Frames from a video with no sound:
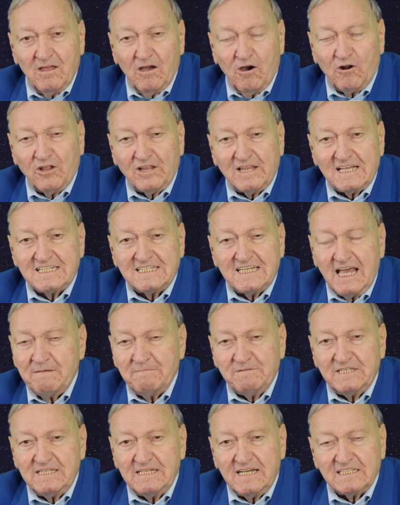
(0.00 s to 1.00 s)
are not the
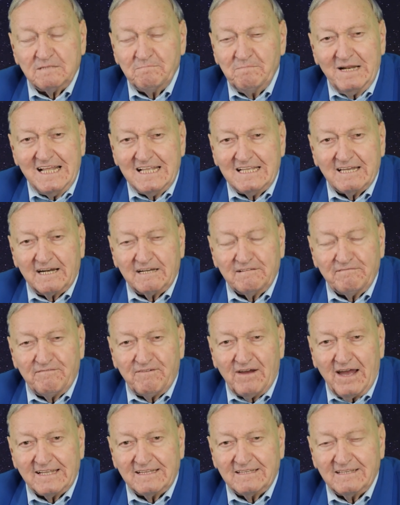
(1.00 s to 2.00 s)
same thing as a military
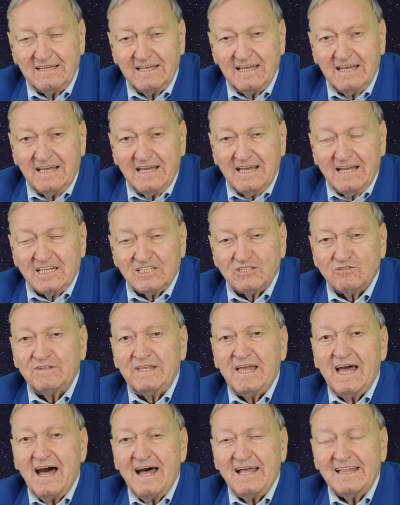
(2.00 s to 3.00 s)
fighter. So
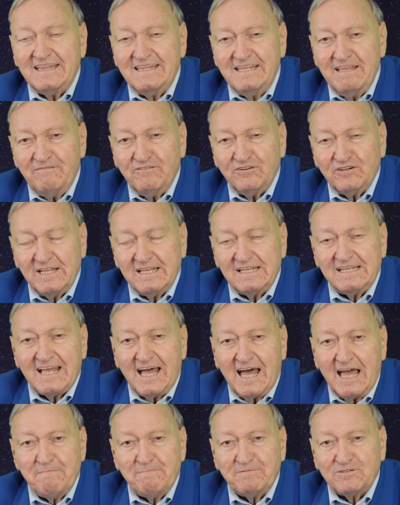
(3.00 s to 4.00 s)
there are different
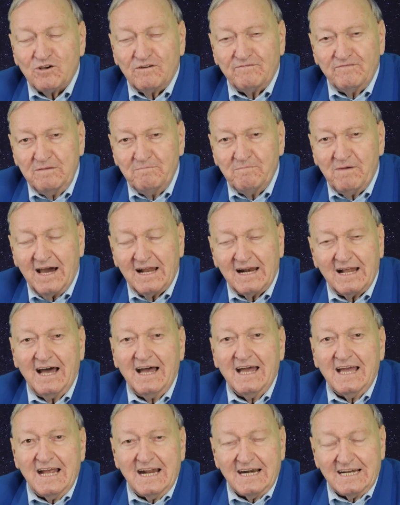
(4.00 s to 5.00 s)
types of
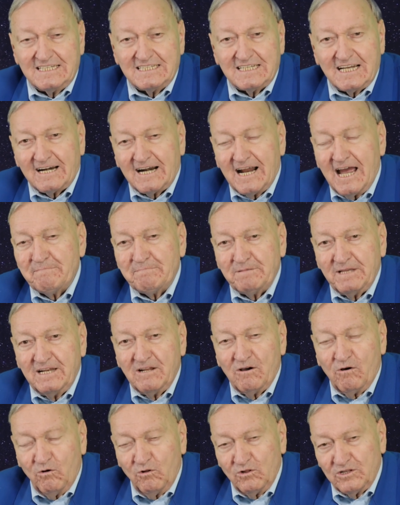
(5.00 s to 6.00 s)
vimana described
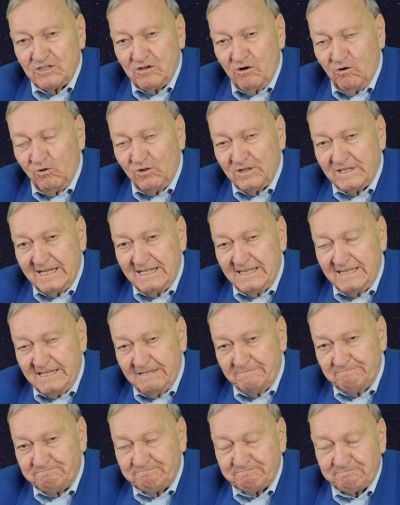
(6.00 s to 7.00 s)
in old old
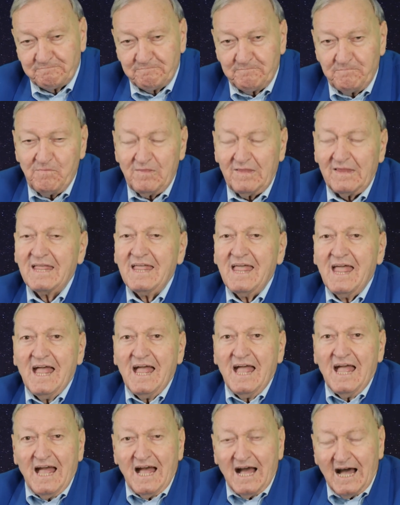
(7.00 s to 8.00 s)
Indian.
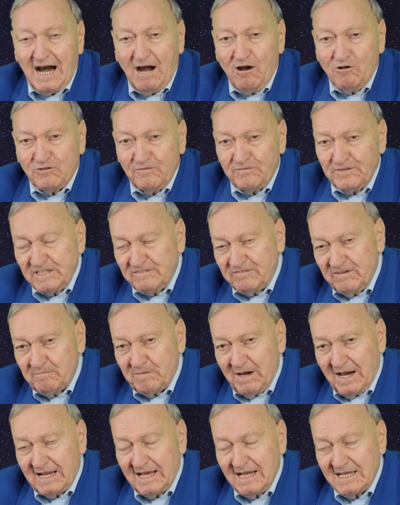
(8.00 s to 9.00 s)
Out of these
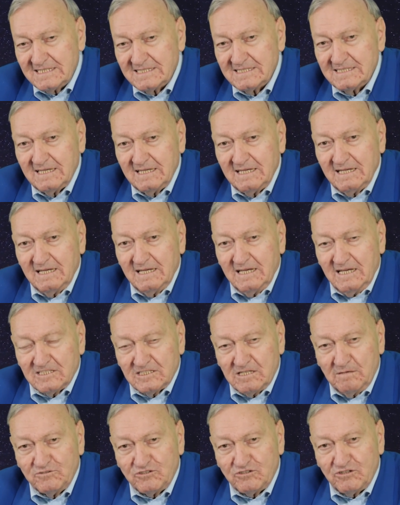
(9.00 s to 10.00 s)
vimanas,
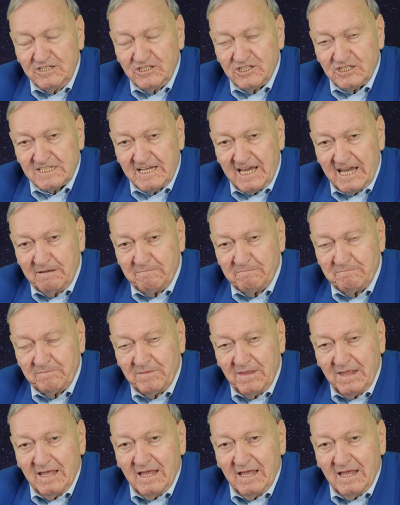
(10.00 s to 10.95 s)
some strangers came.